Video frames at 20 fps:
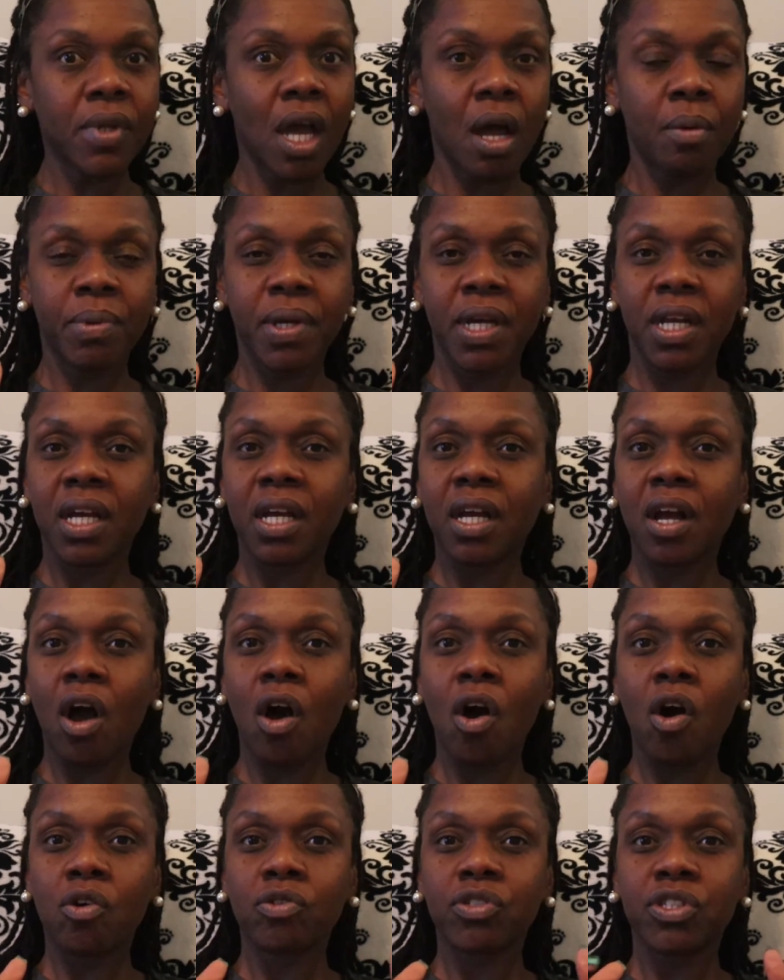I'm getting
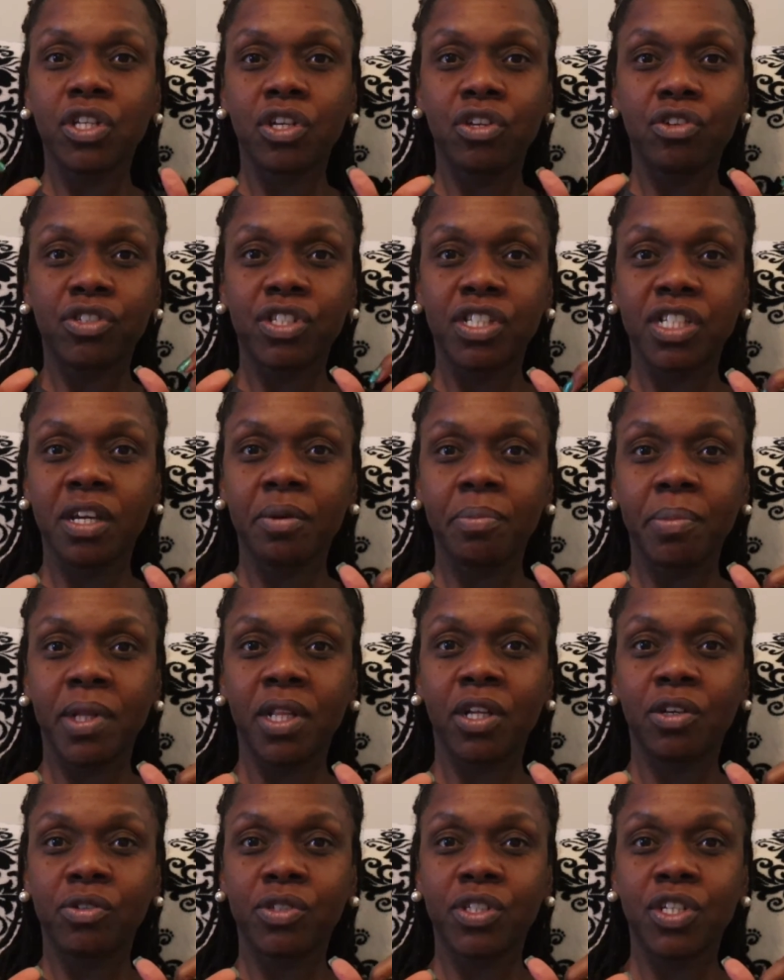calls that are
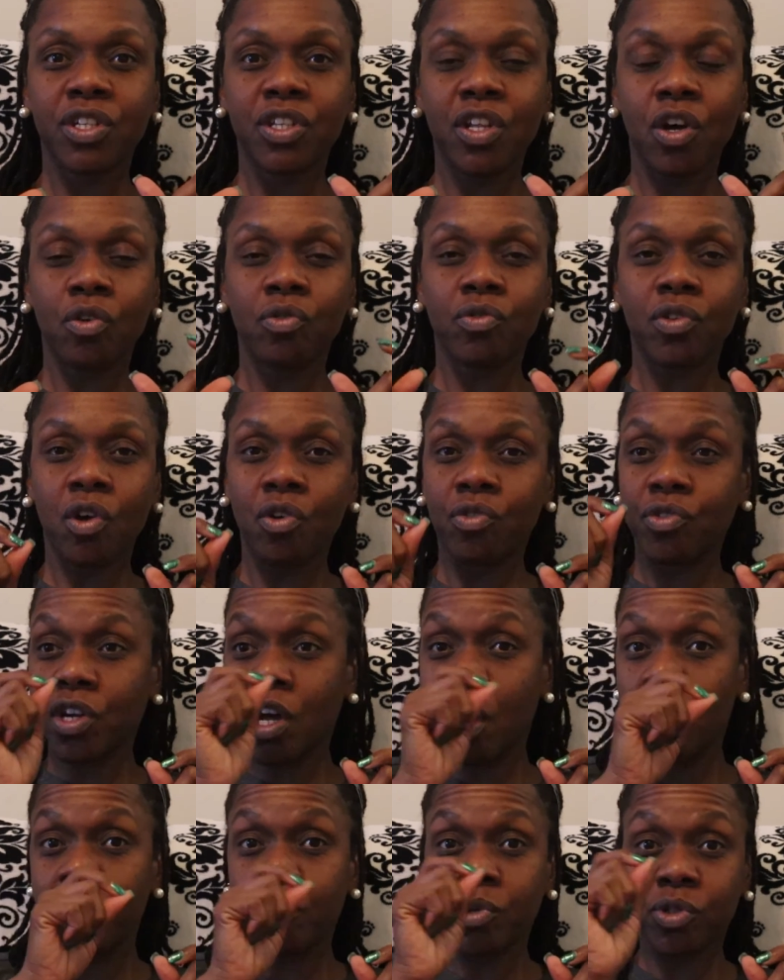similar to those, or
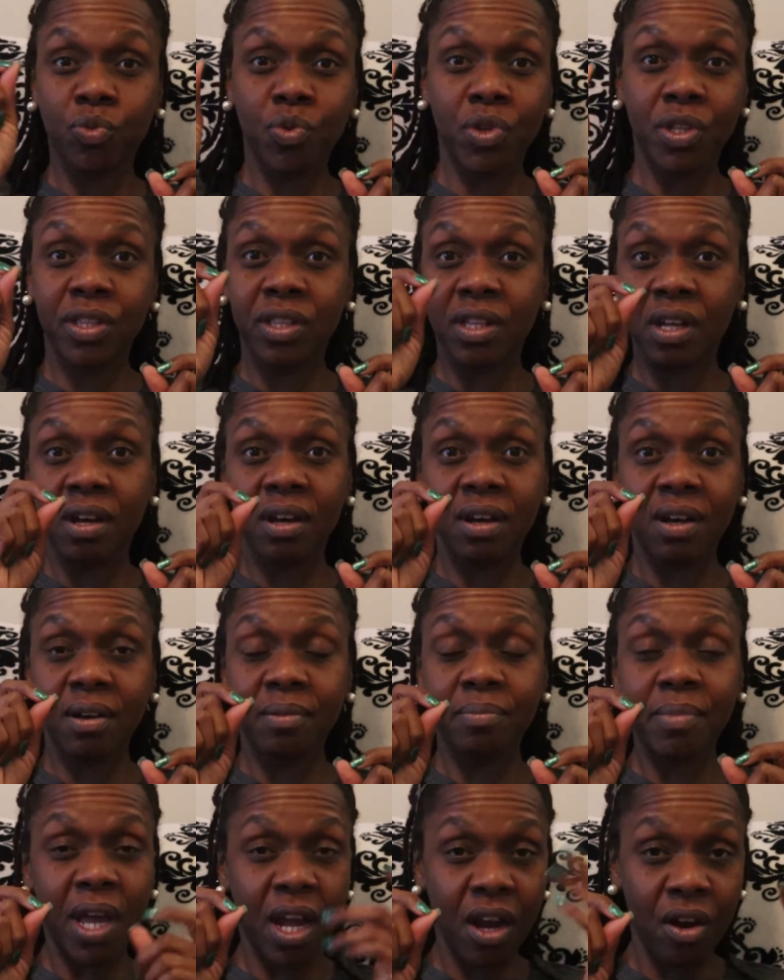numbers with
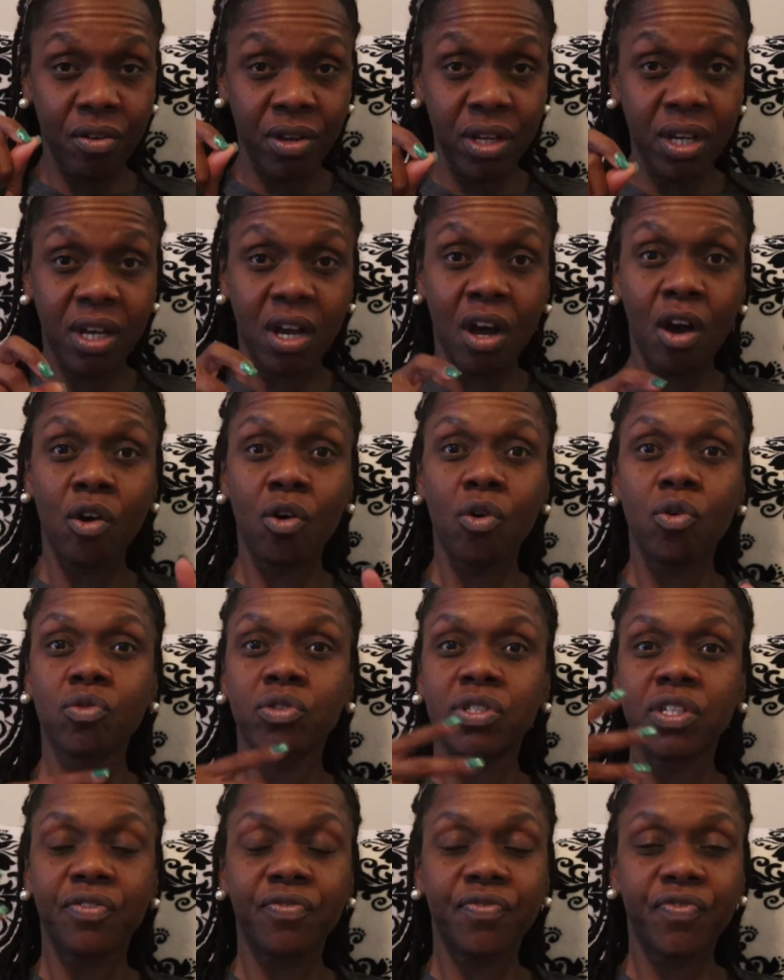area
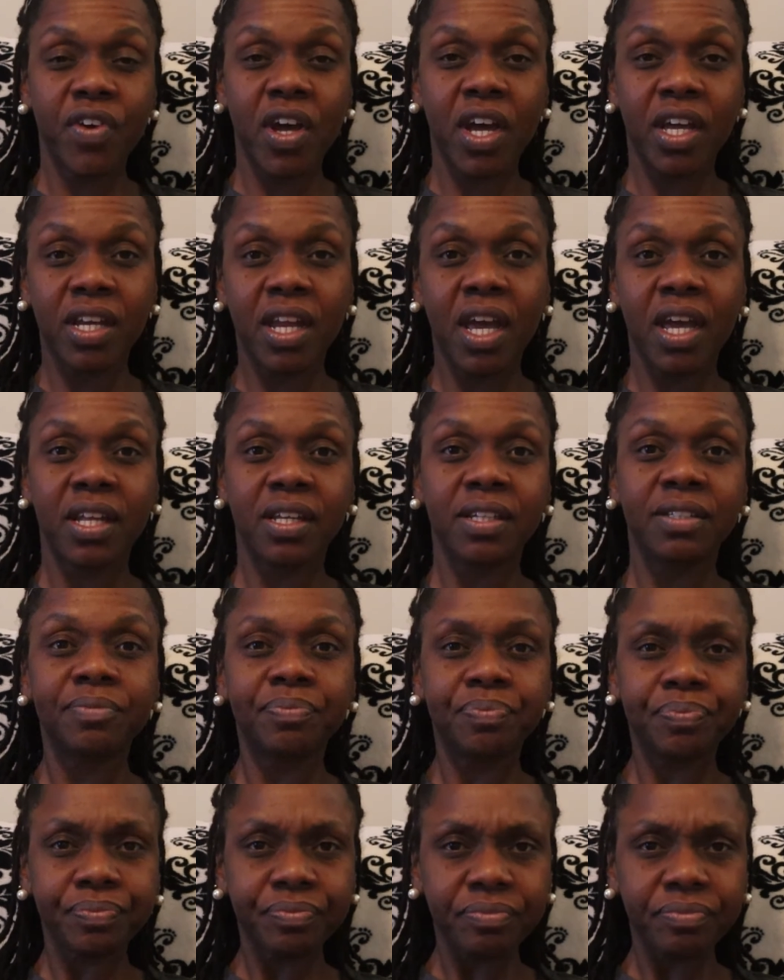codes and